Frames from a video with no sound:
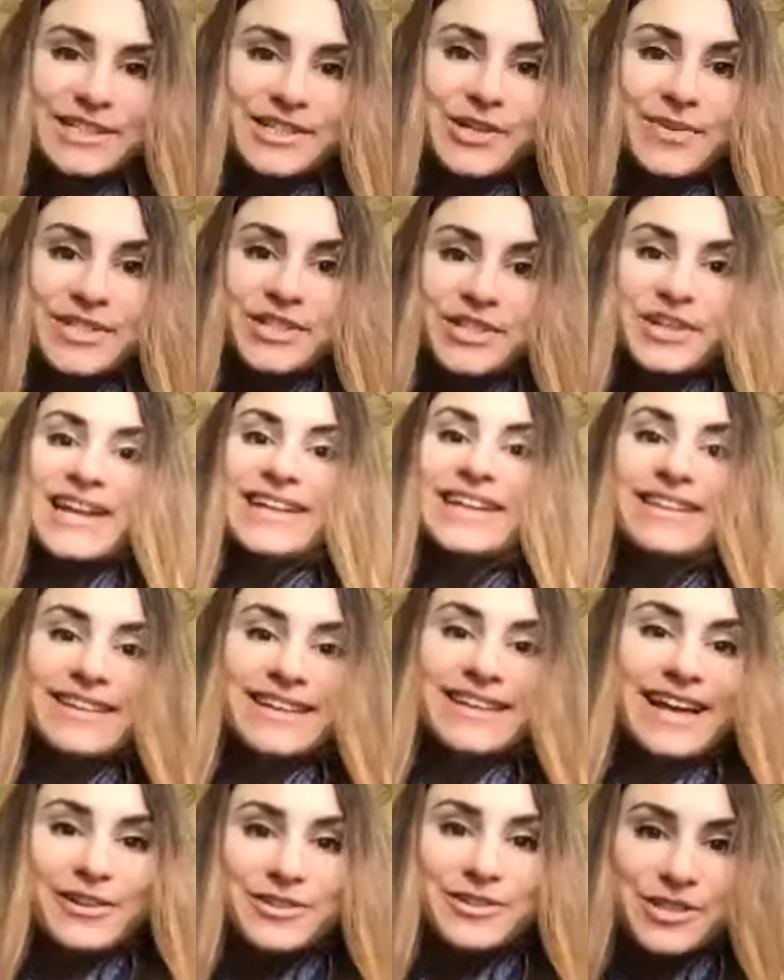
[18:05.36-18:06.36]
so is there anything
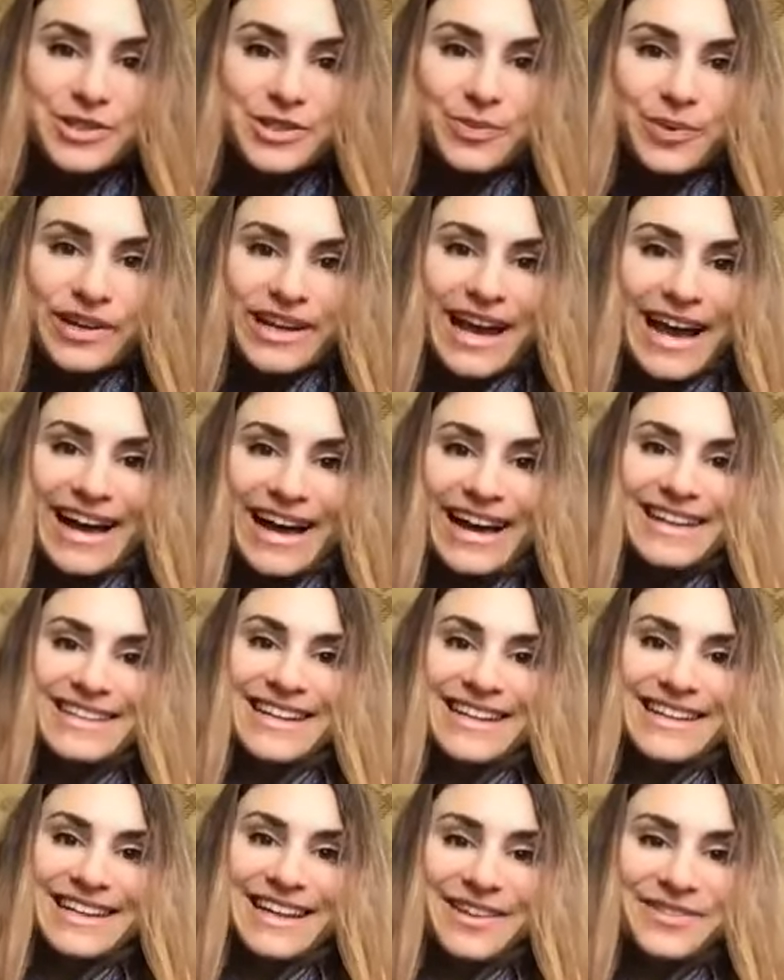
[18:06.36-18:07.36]
else you want to add
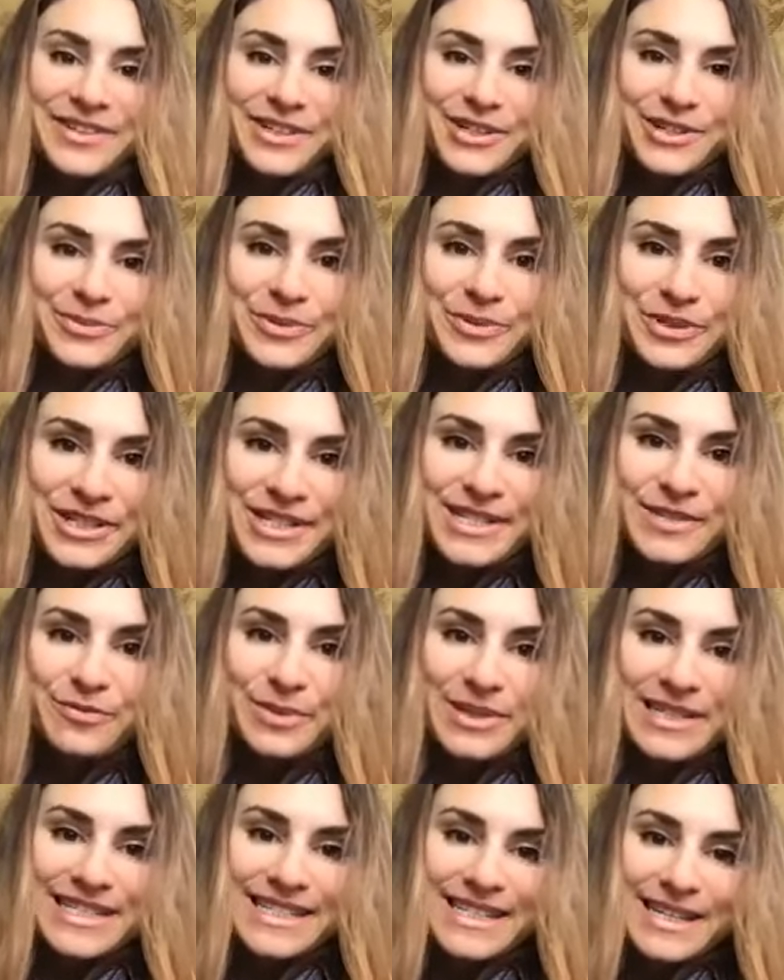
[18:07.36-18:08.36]
any other words of
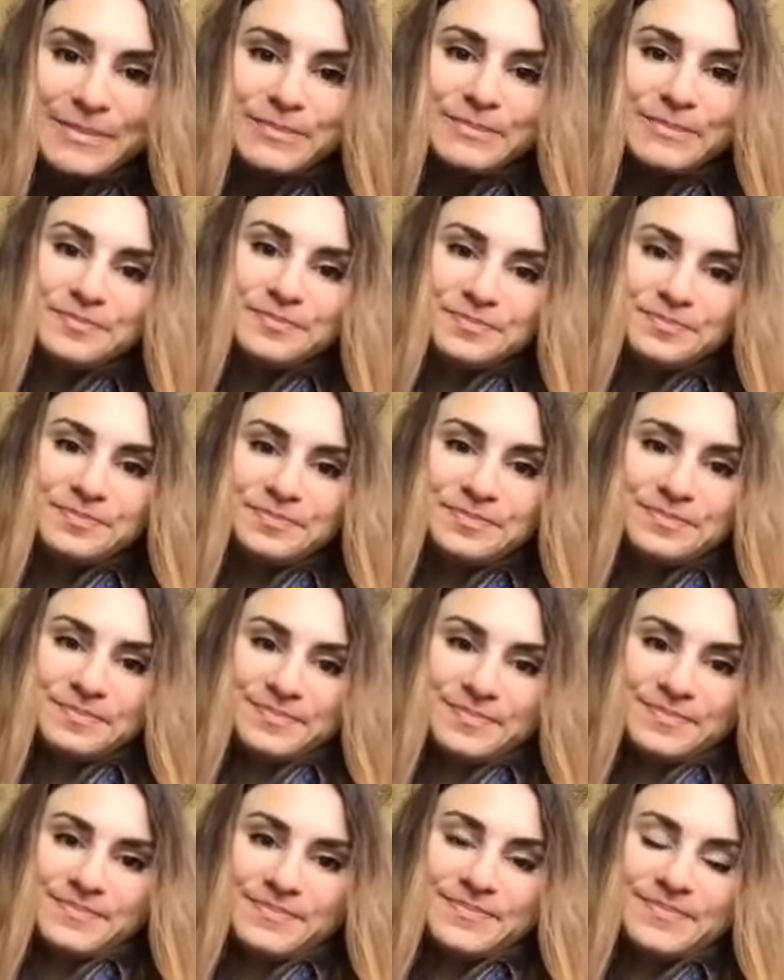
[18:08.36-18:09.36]
wisdom
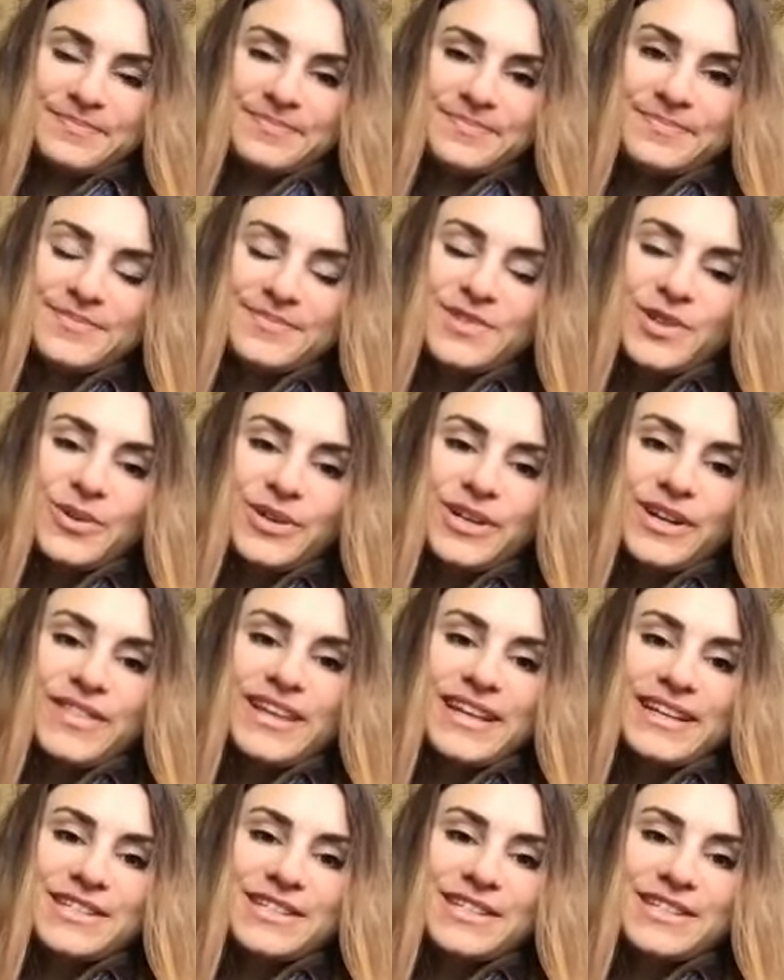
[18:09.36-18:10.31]
or things